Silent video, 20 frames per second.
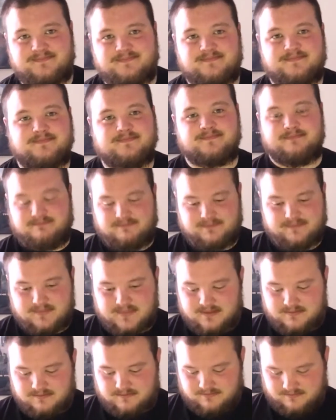
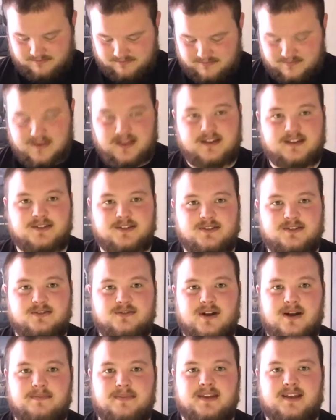I just
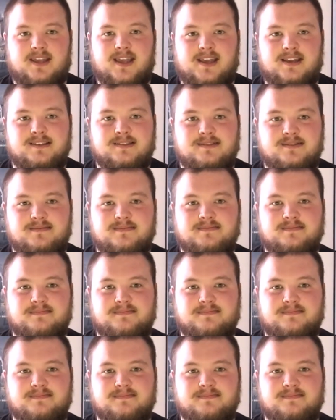dropped the case.